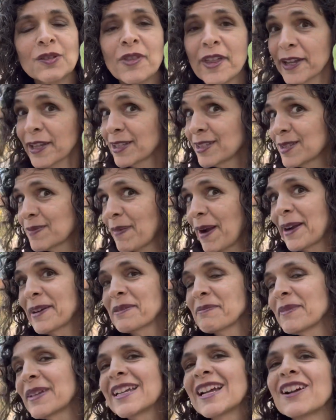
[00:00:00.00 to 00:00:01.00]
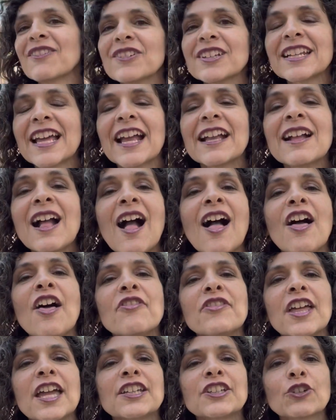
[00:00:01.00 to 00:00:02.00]
They inspire me every day.
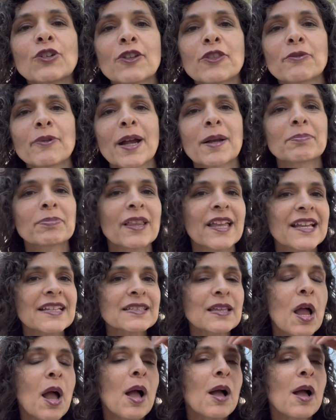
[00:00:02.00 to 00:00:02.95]
Then you're in the right place.